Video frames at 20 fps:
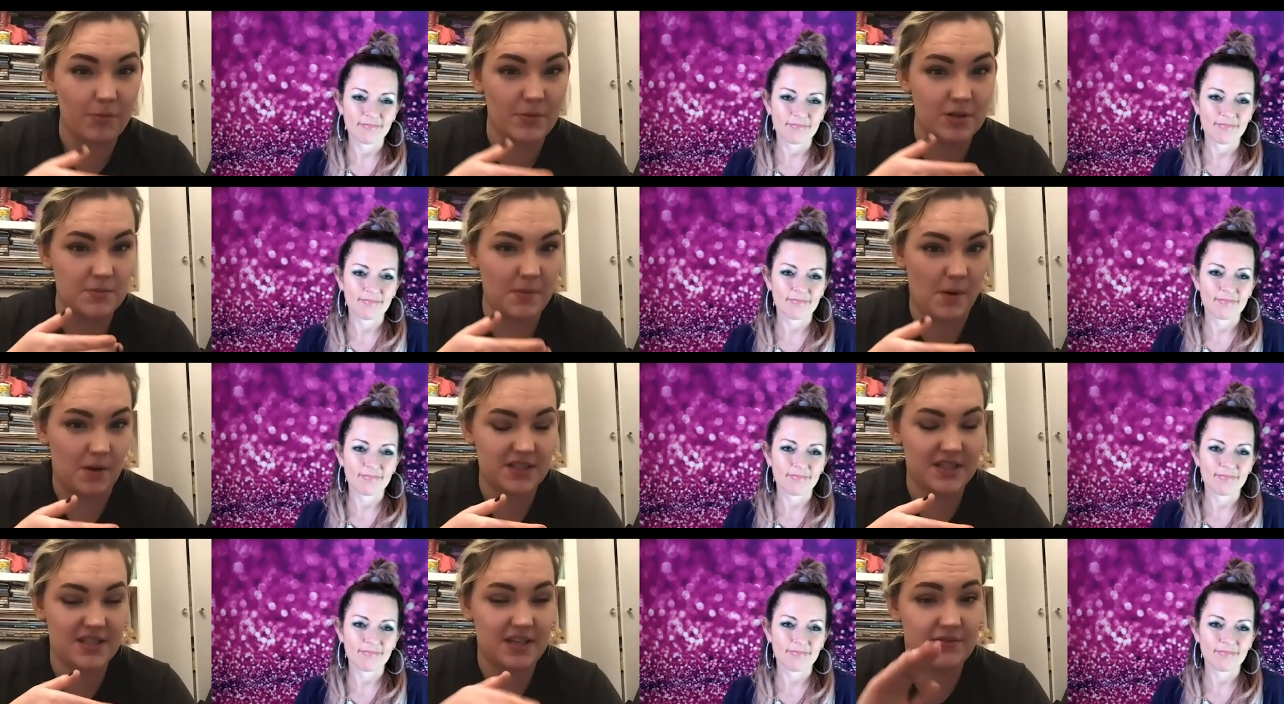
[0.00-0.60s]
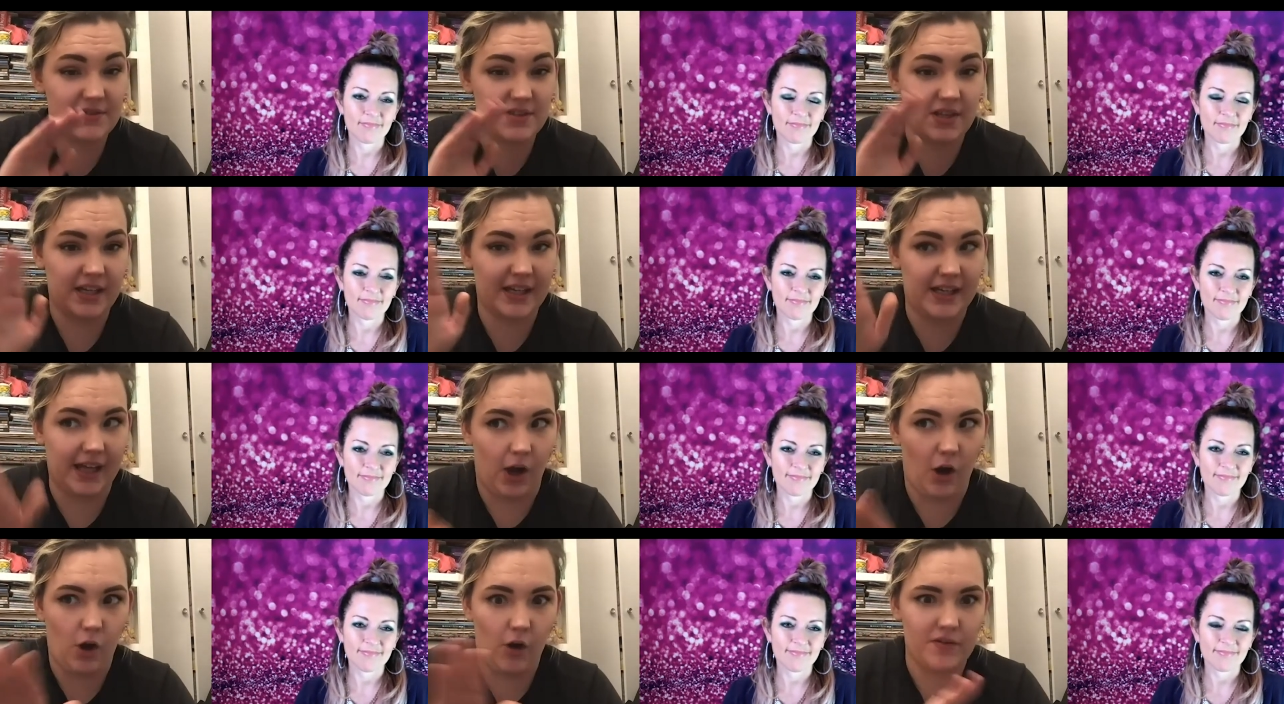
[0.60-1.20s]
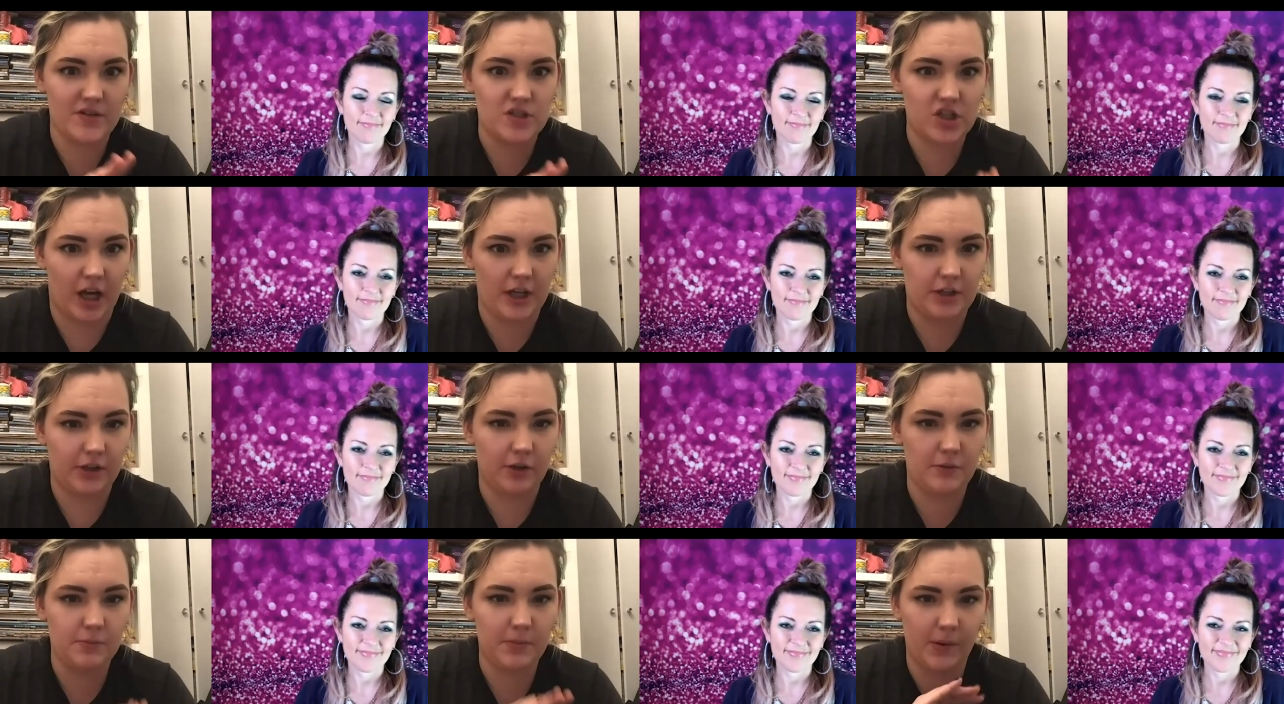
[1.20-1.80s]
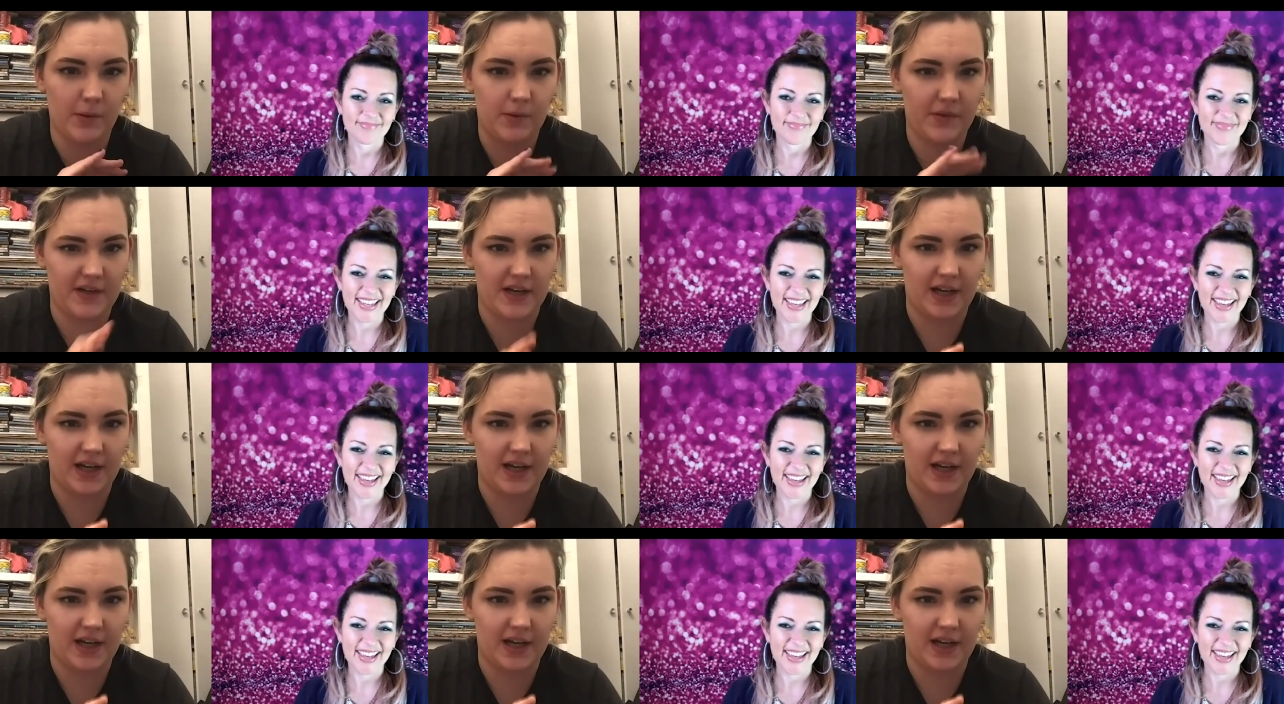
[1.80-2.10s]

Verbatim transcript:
Speaker 1: much positives that get overshadowed by all the